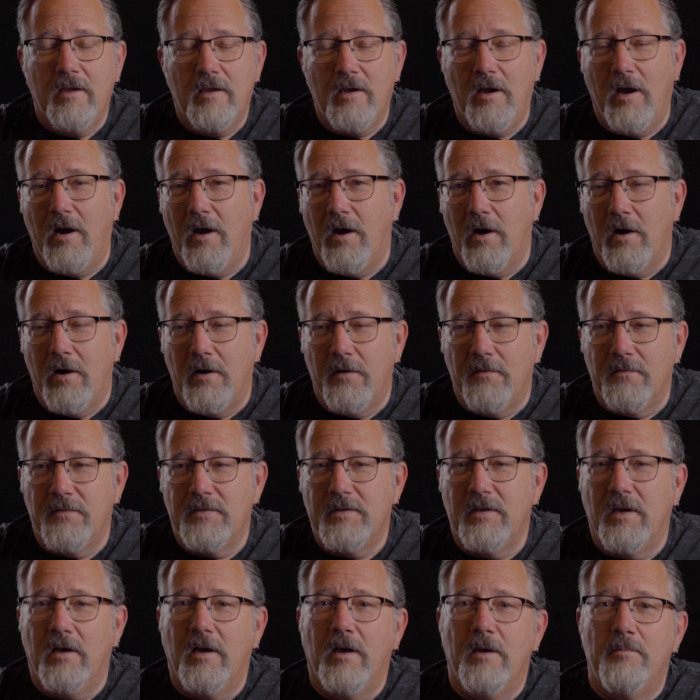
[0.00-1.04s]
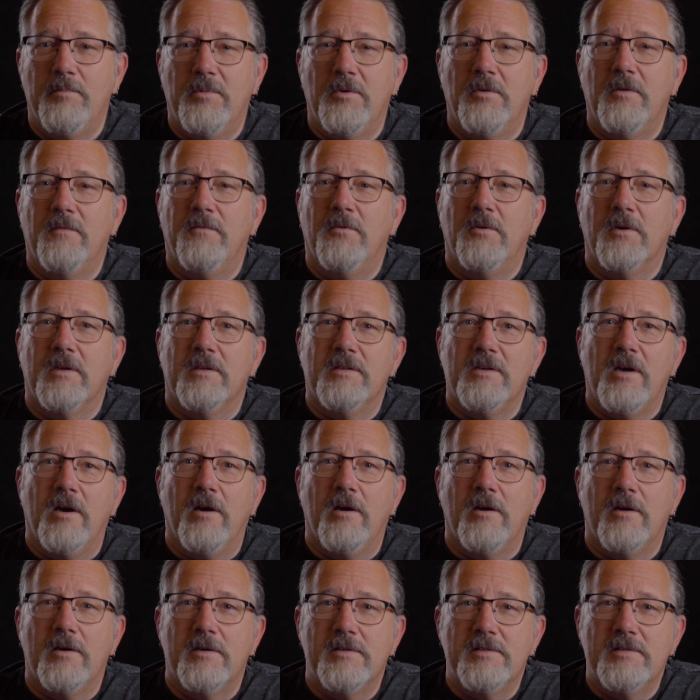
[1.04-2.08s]
carved, beautiful
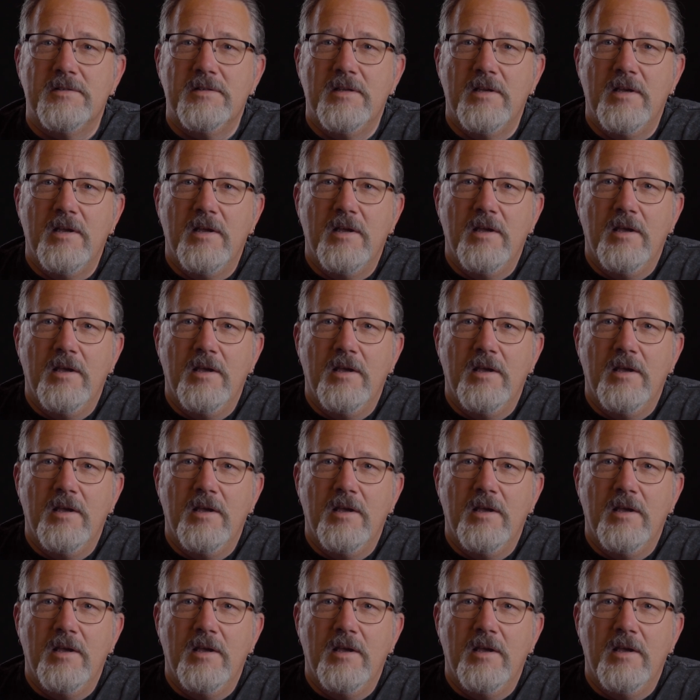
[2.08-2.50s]
guitars.